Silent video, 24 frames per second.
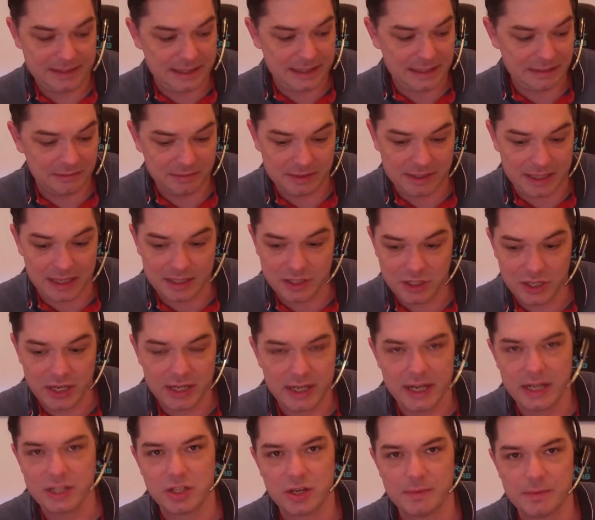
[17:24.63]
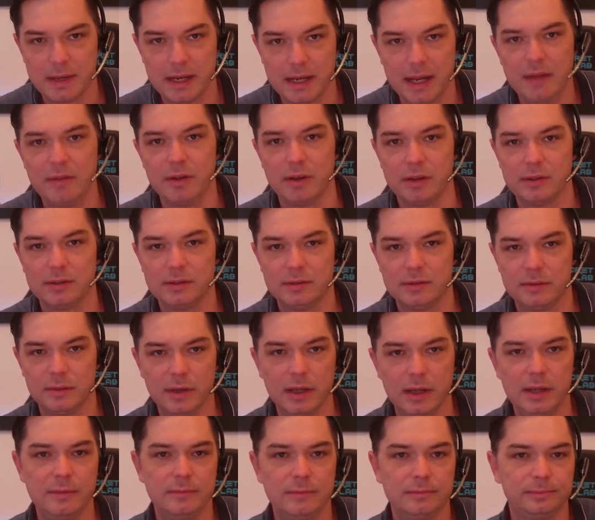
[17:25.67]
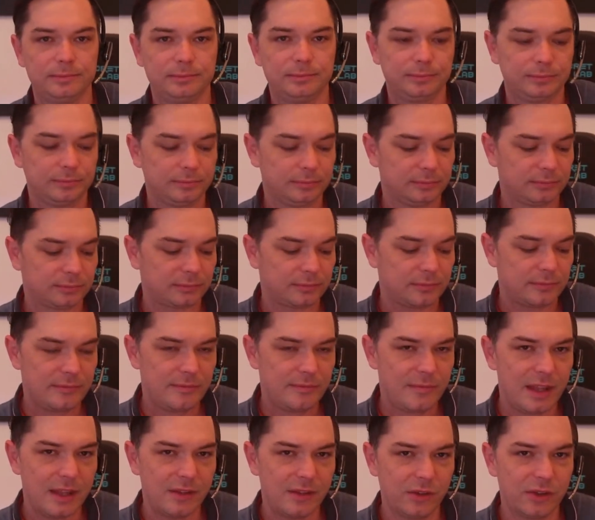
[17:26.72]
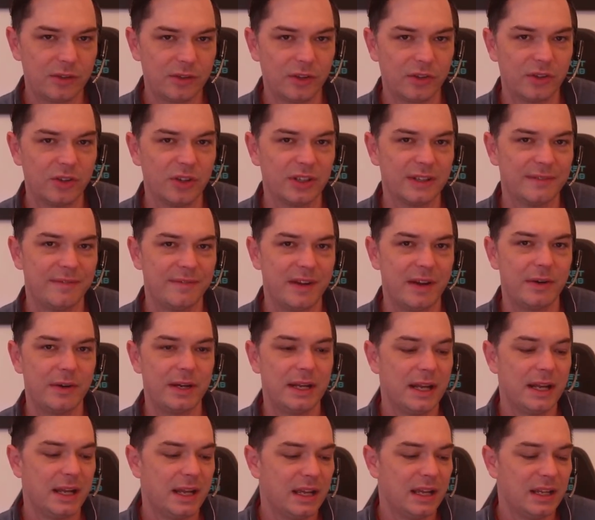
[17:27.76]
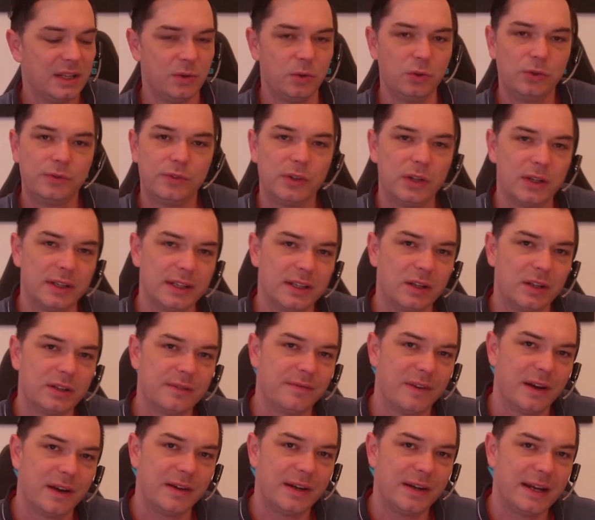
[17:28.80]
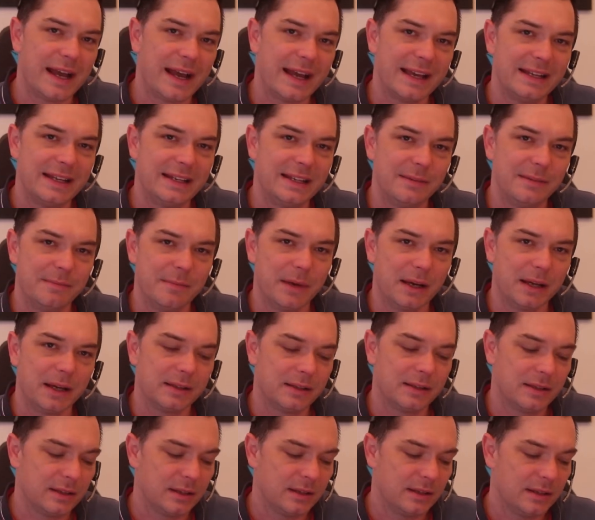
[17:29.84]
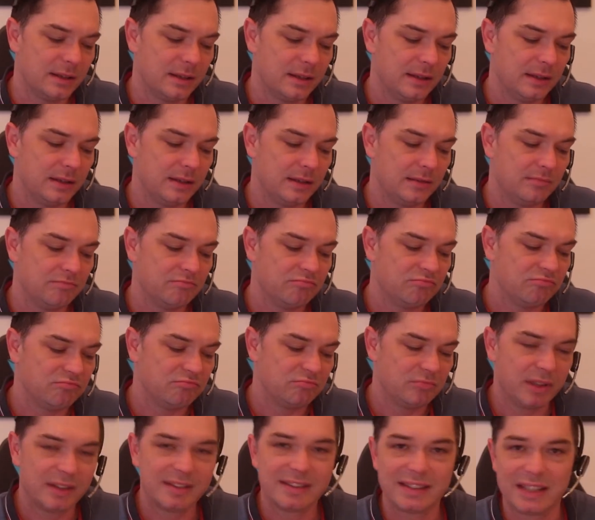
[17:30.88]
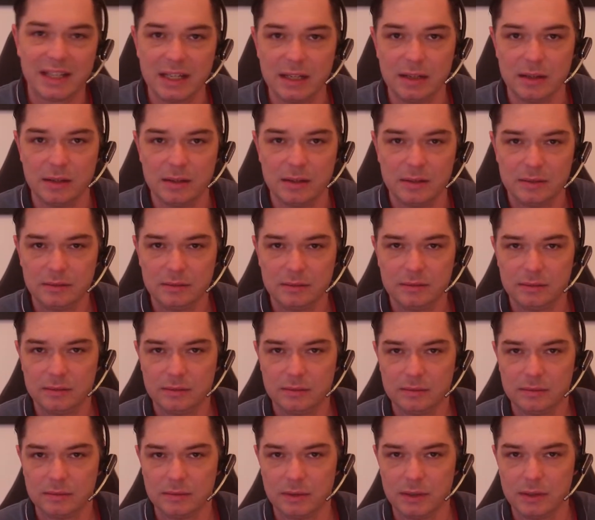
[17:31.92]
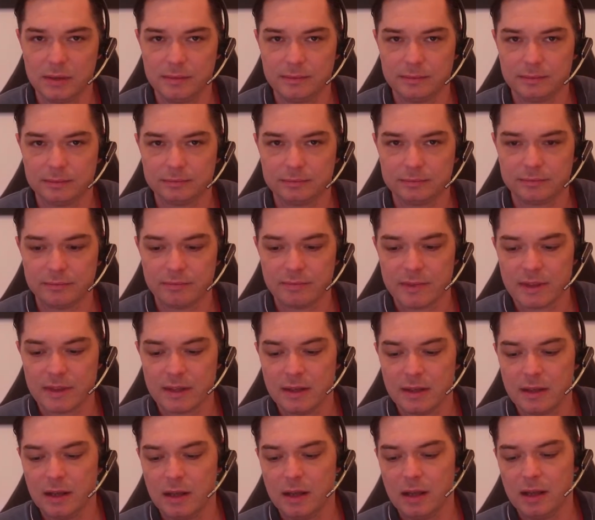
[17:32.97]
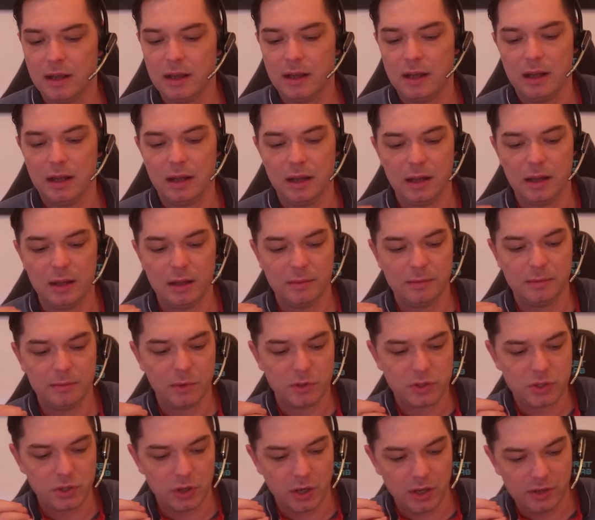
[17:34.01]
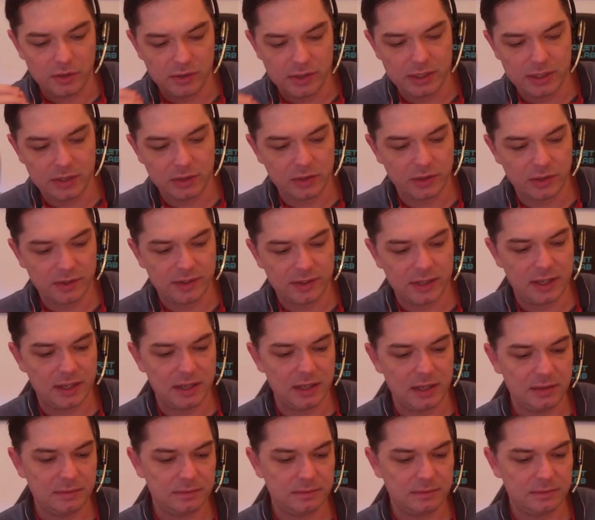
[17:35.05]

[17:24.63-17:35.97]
touch any HTML ever, right? So it's also not a very useful and not very high in demand skill, right? What you also need to consider